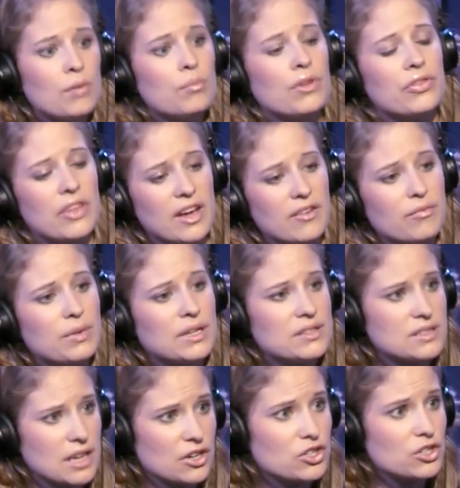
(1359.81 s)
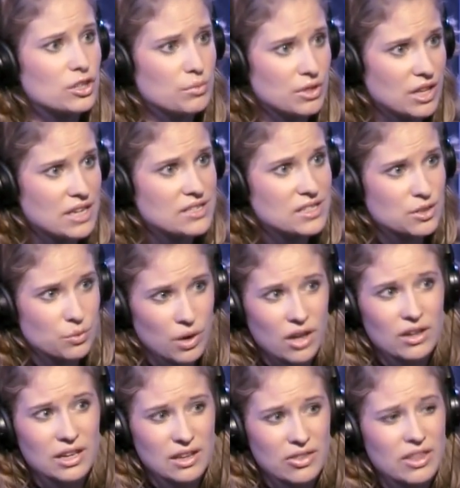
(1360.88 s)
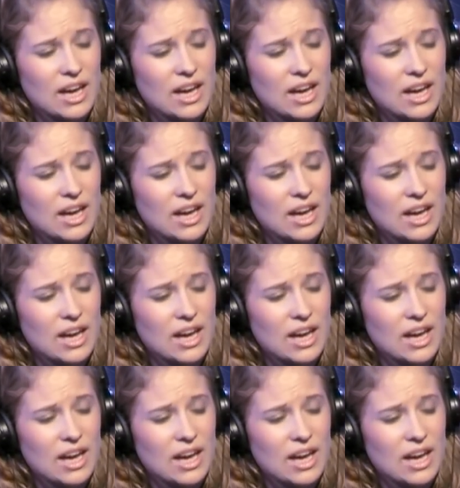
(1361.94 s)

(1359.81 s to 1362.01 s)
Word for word: but they've been sexually molested while in